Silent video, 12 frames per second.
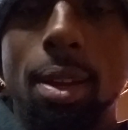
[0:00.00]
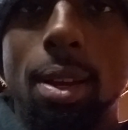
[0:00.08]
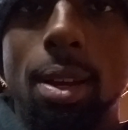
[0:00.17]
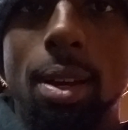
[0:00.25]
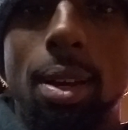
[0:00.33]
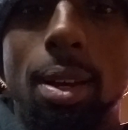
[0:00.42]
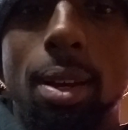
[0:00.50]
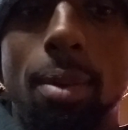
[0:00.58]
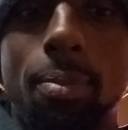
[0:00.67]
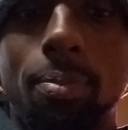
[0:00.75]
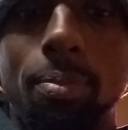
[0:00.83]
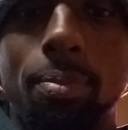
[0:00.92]

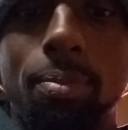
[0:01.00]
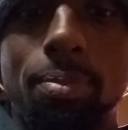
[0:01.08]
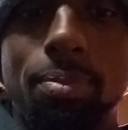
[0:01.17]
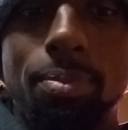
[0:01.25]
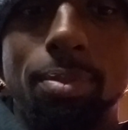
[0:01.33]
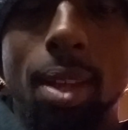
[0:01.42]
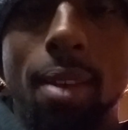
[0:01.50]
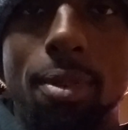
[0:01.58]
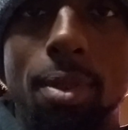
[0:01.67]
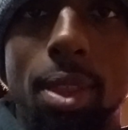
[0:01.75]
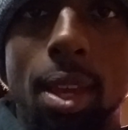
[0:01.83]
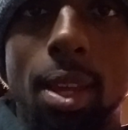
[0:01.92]
if you
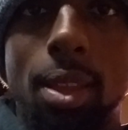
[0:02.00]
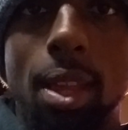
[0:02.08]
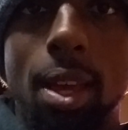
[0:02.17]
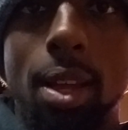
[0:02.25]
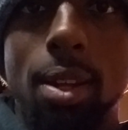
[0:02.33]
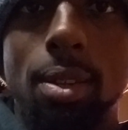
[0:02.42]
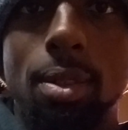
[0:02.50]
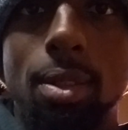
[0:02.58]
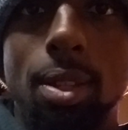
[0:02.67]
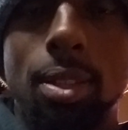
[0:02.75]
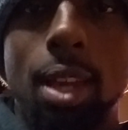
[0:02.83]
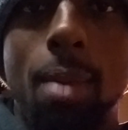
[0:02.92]
think that
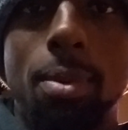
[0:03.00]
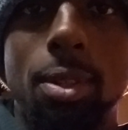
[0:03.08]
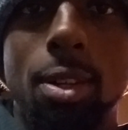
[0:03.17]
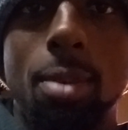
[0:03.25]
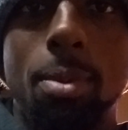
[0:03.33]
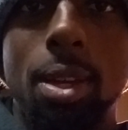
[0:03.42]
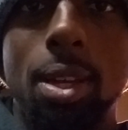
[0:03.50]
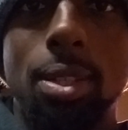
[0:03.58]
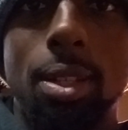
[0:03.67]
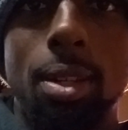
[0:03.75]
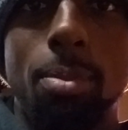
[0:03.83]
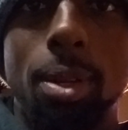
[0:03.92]
this game is going to be
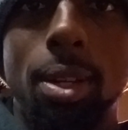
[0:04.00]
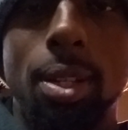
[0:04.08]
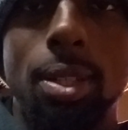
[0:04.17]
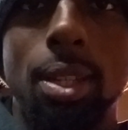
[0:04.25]
easy, because